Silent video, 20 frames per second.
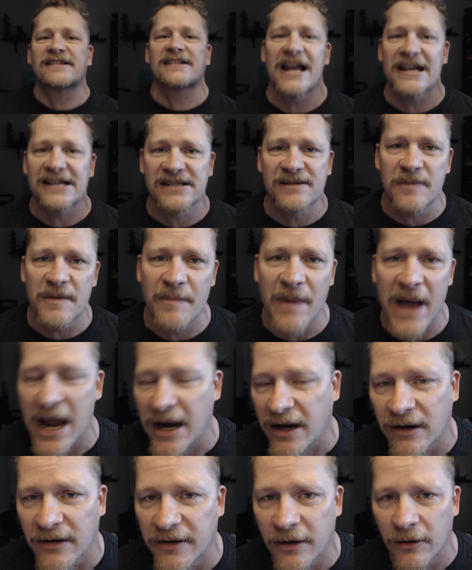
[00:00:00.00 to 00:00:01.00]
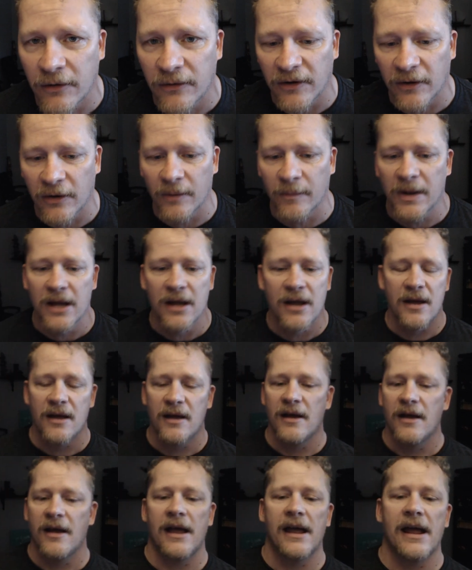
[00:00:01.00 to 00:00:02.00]
nice to be back on YouTube.
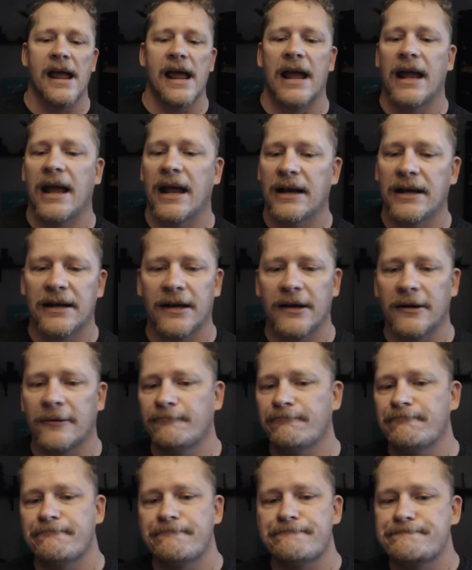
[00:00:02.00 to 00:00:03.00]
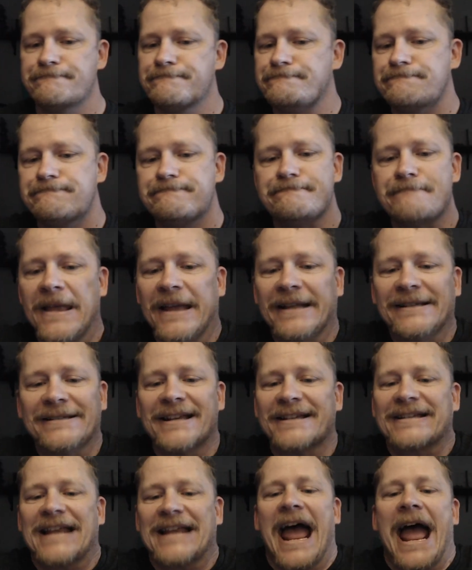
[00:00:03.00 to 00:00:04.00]
And it's
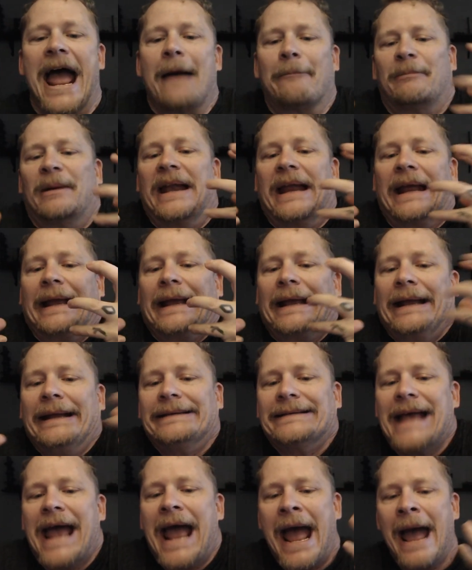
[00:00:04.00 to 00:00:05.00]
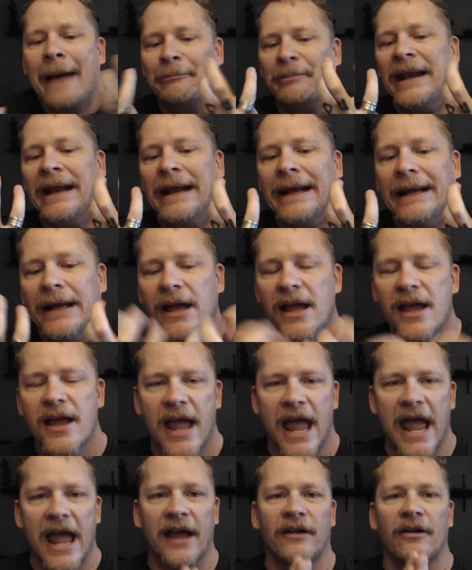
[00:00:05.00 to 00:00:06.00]
just happening. It's happening.
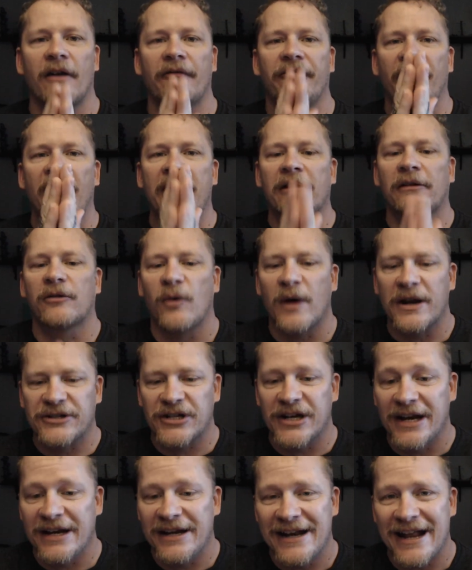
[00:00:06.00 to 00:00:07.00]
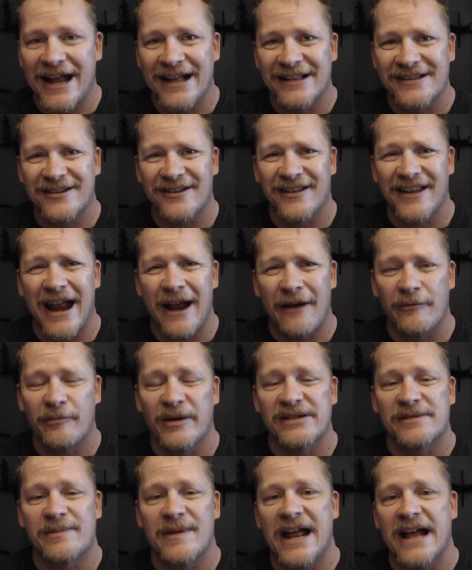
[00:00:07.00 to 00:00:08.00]
And final question I need to answer that
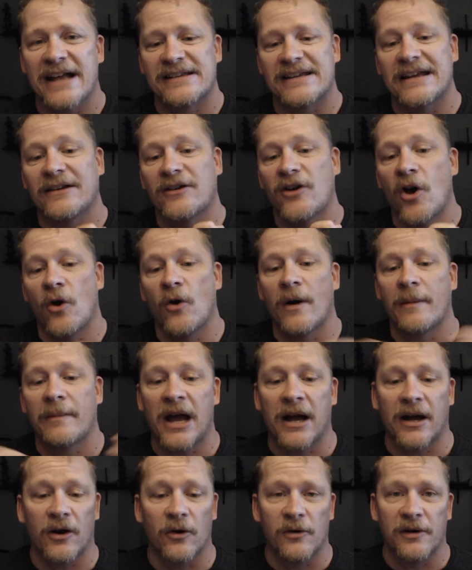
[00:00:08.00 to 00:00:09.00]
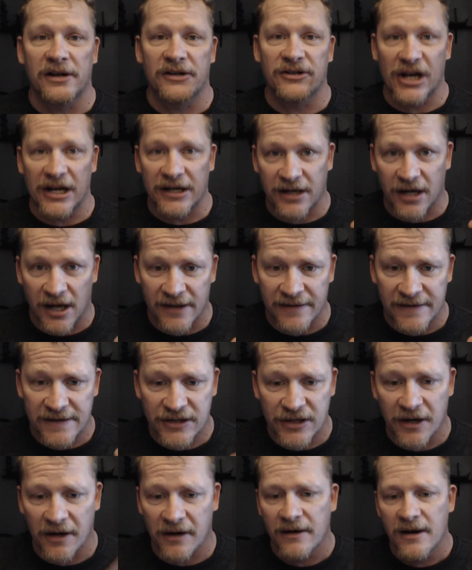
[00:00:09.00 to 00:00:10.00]
everybody's been asking. No, I'm not going to Gen Con this
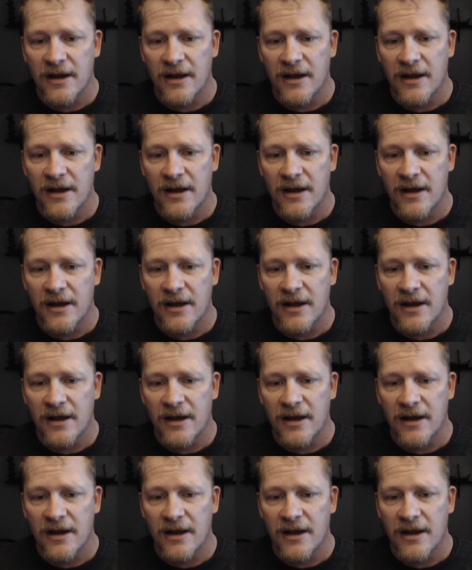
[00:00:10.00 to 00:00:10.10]
year.